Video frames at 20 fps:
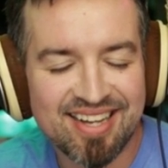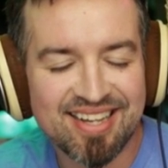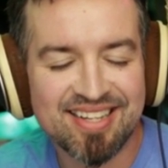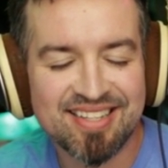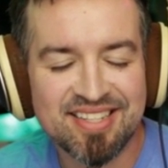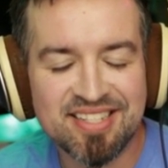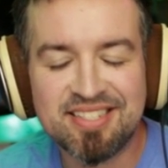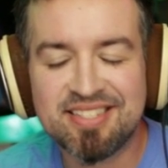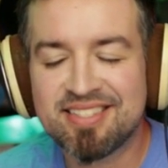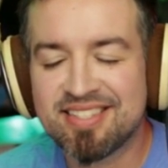
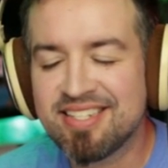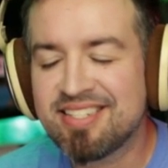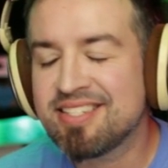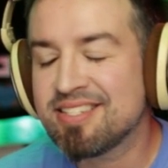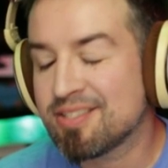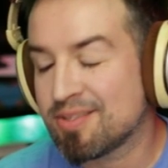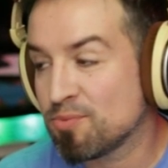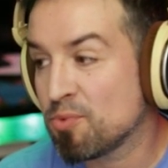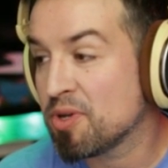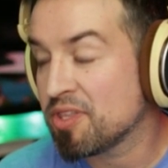this, this
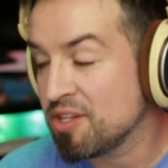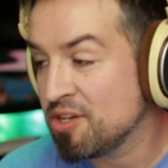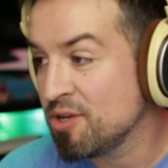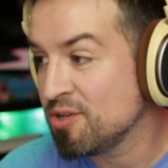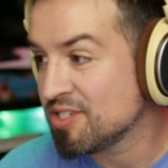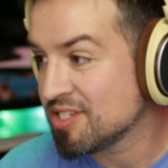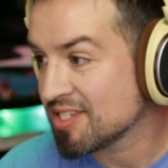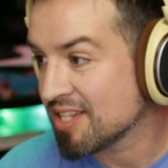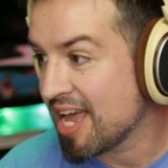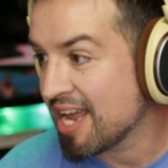is what the
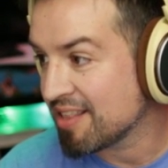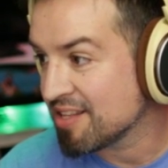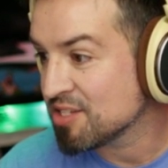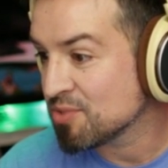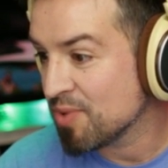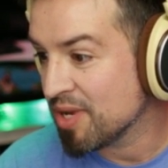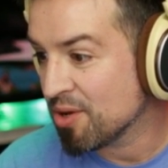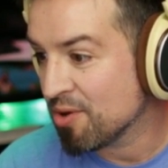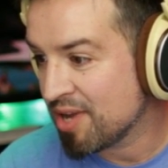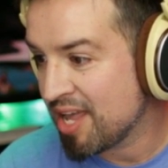news is like this
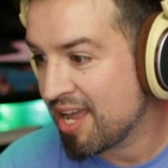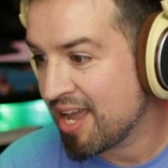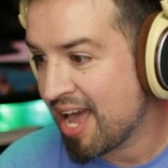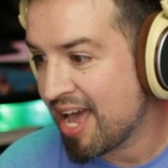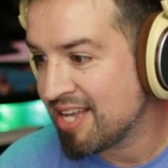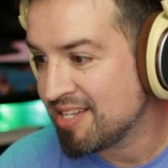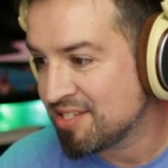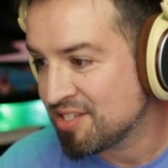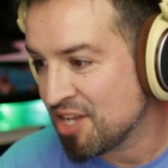week. Okay, guys.